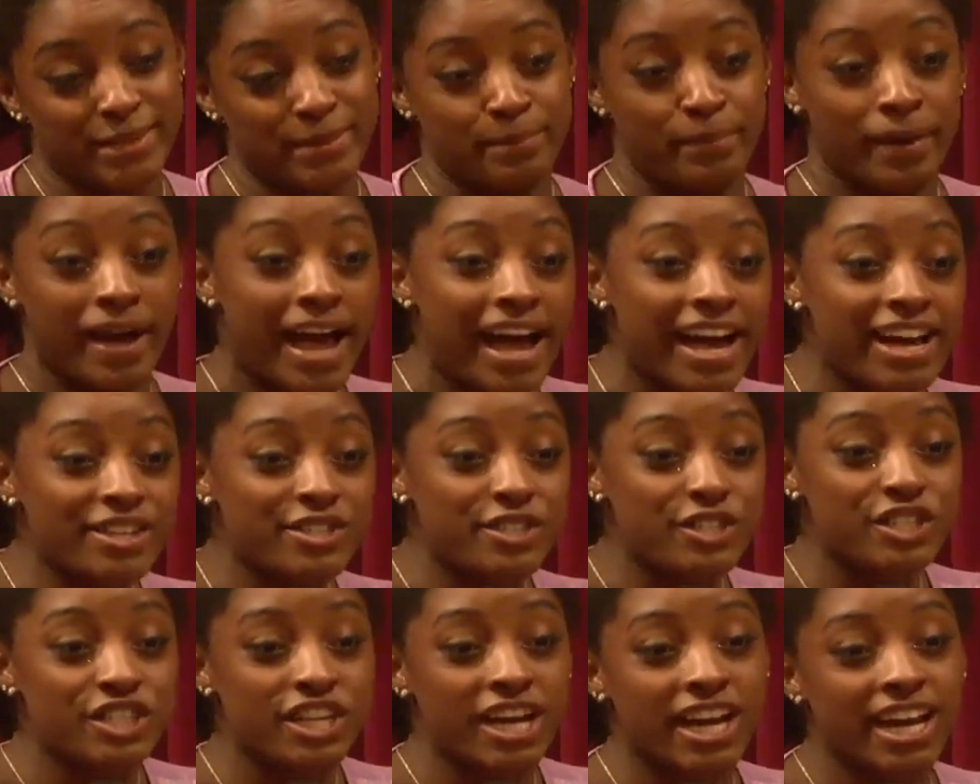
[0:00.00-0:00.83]

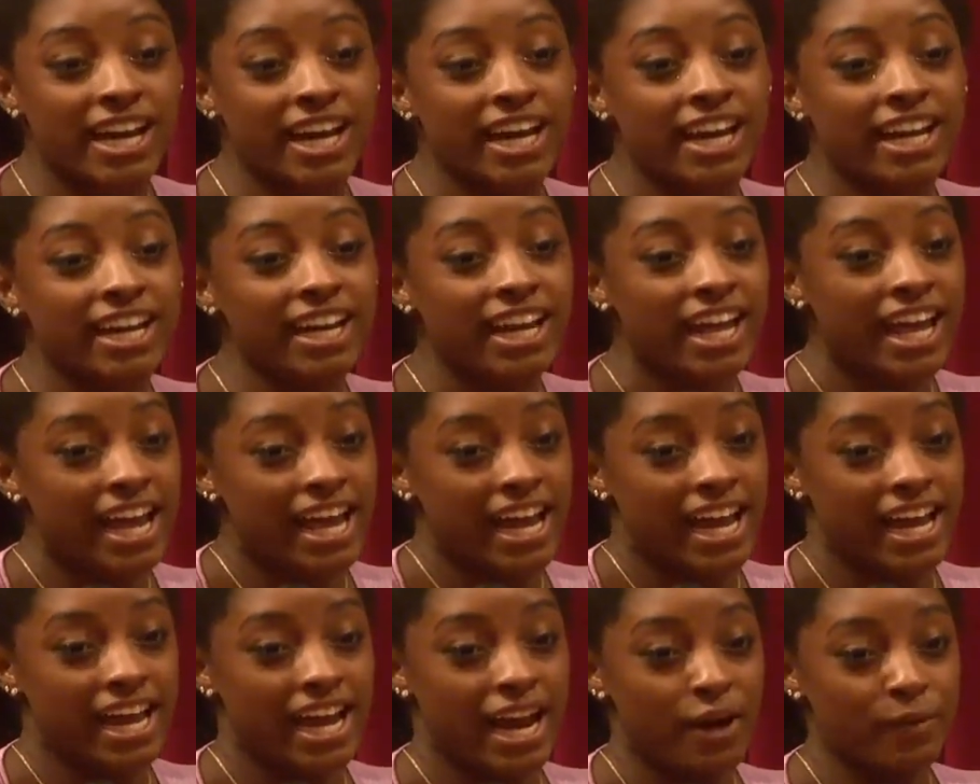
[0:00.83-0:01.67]
Sebastian,
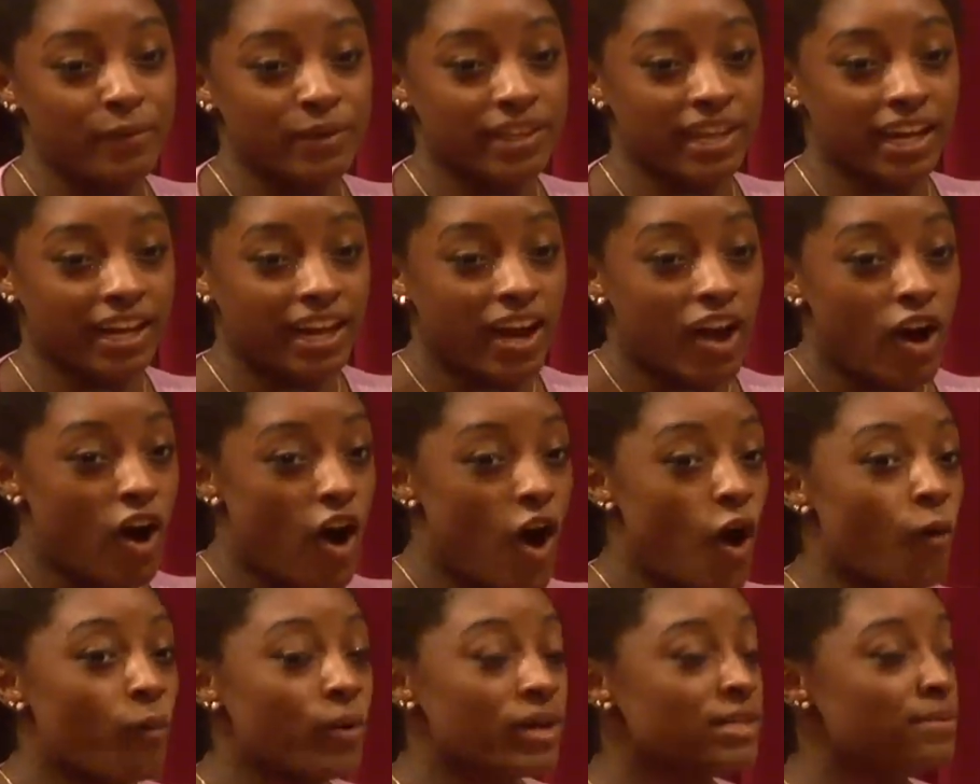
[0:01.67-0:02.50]
and I would like
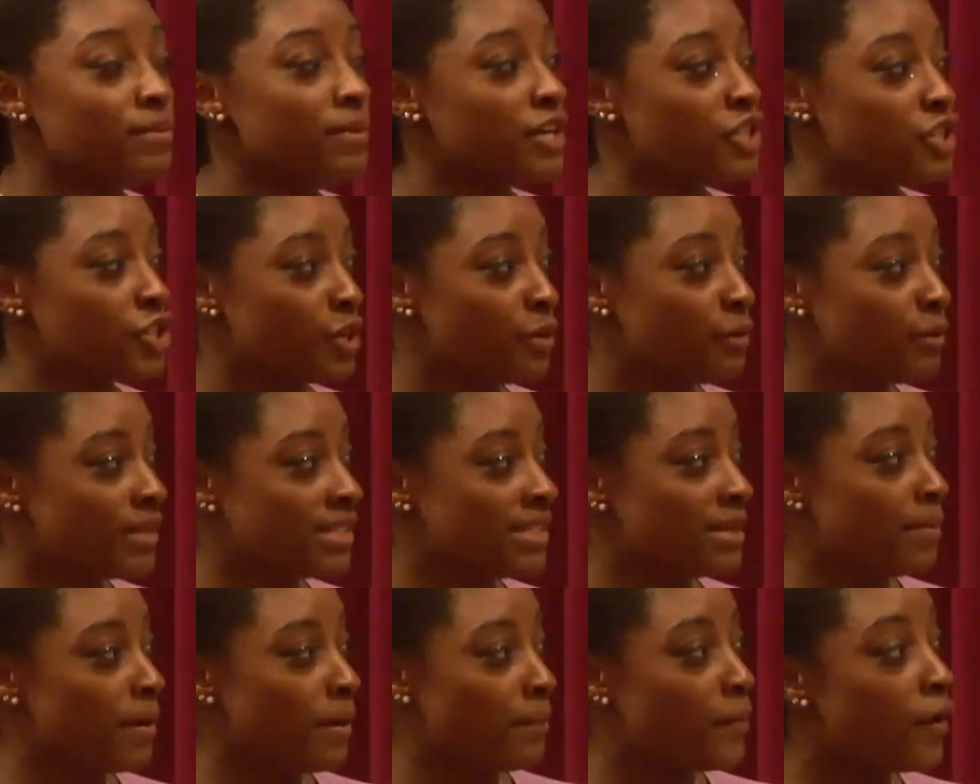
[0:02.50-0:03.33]
always make sure it
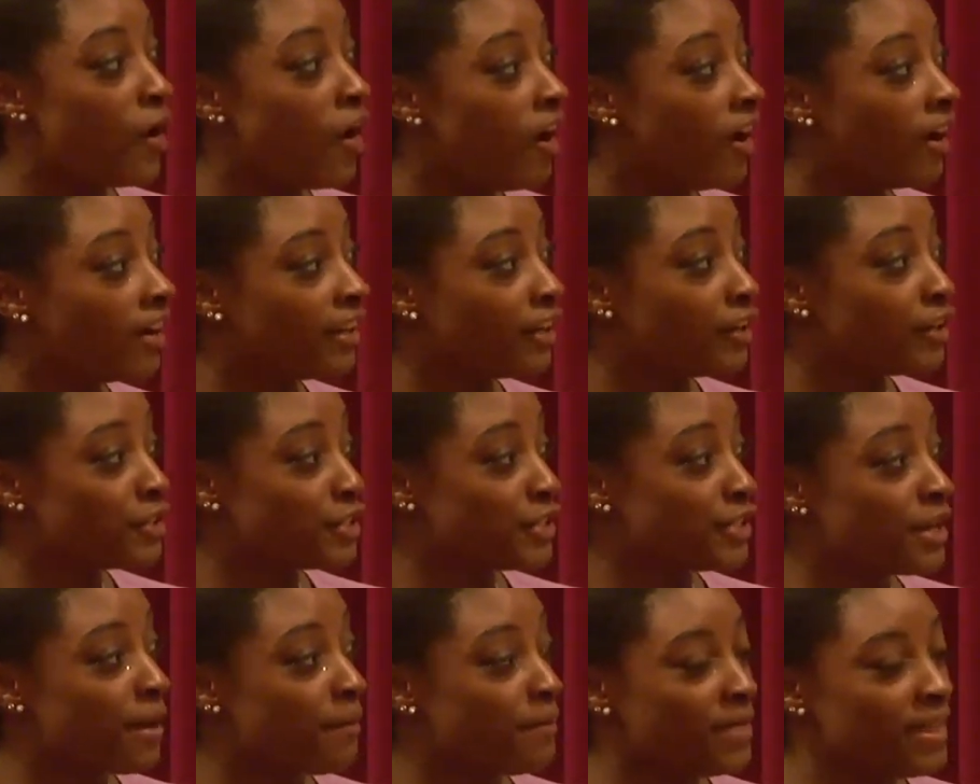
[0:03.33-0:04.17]
was in my pocket or
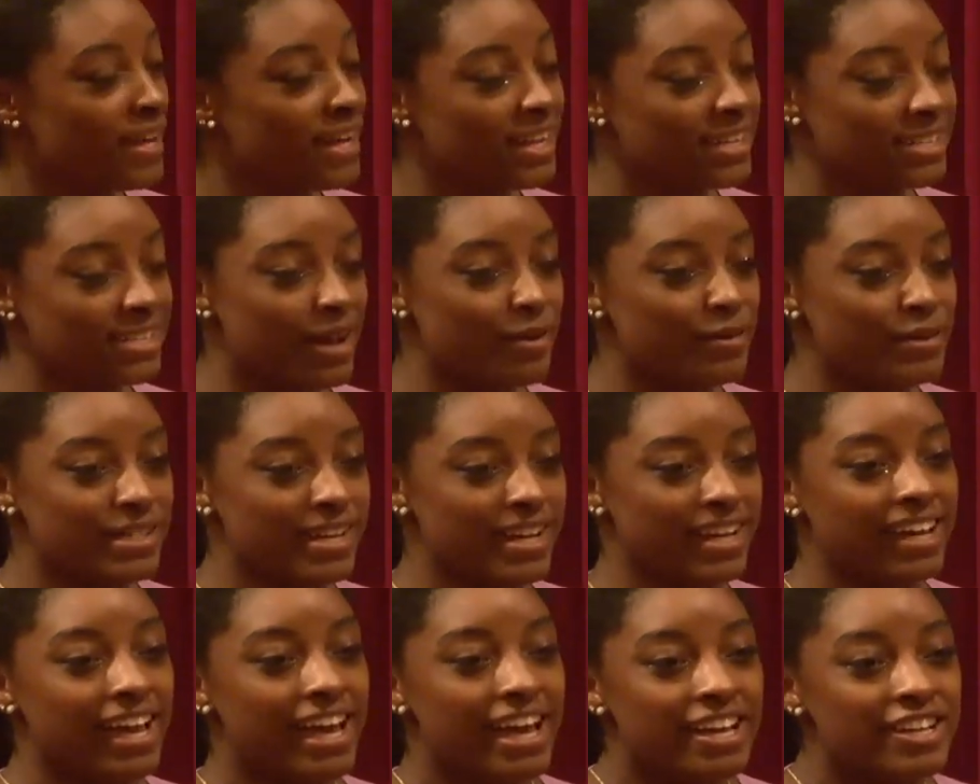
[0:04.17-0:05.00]
something, because I was
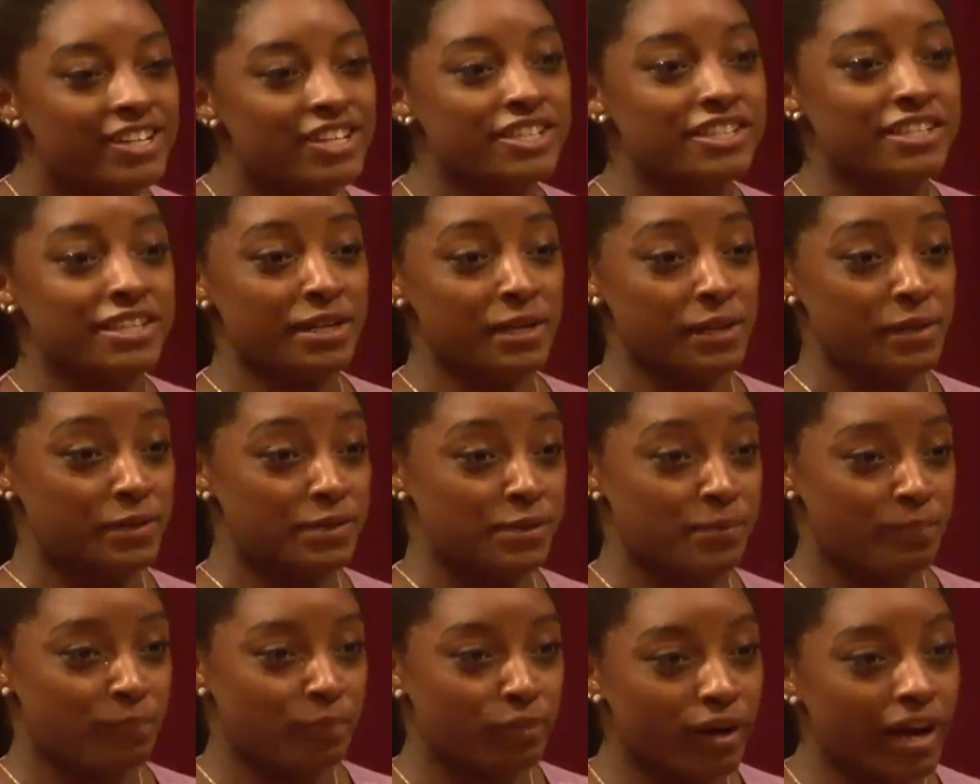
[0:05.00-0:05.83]
like, just needed
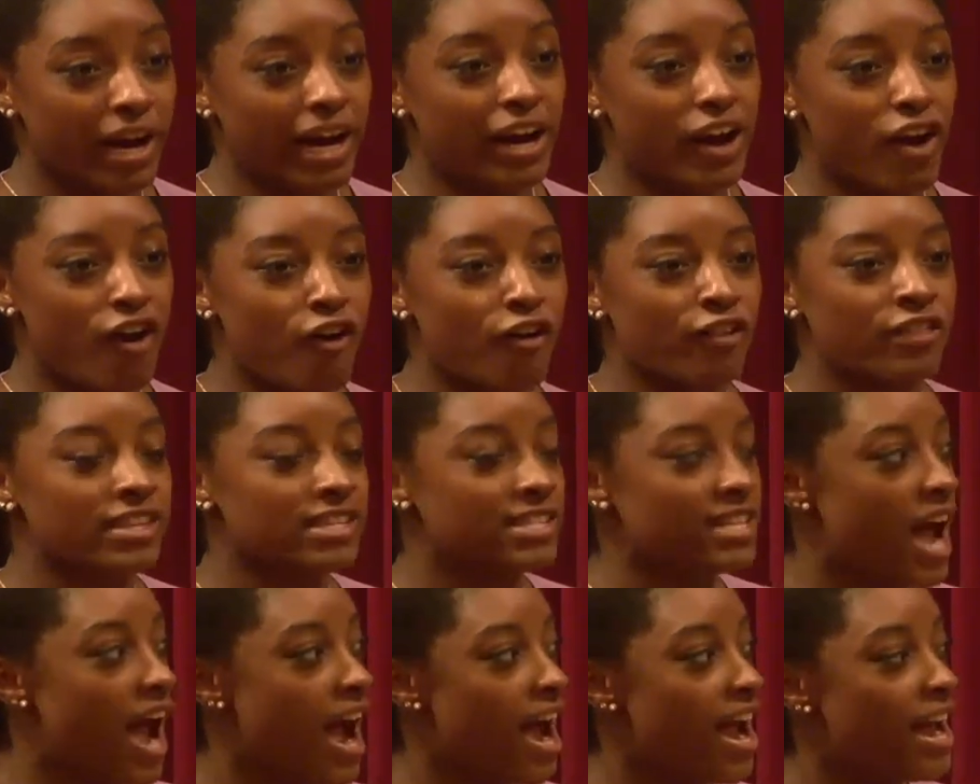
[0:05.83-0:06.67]
to pray all the
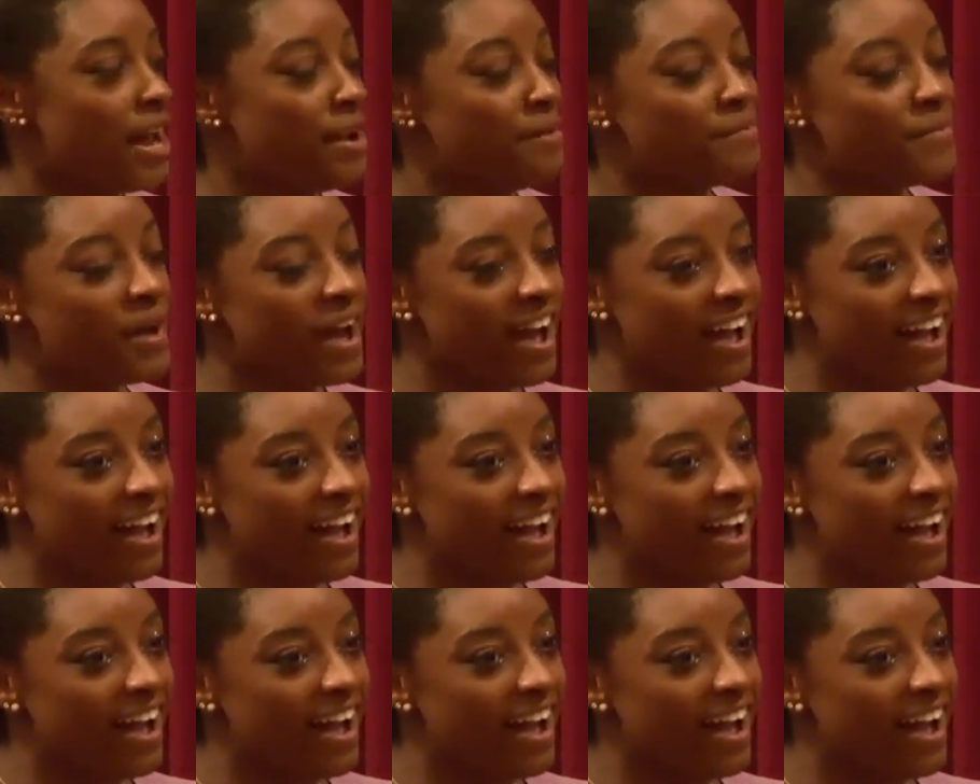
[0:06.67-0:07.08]
time.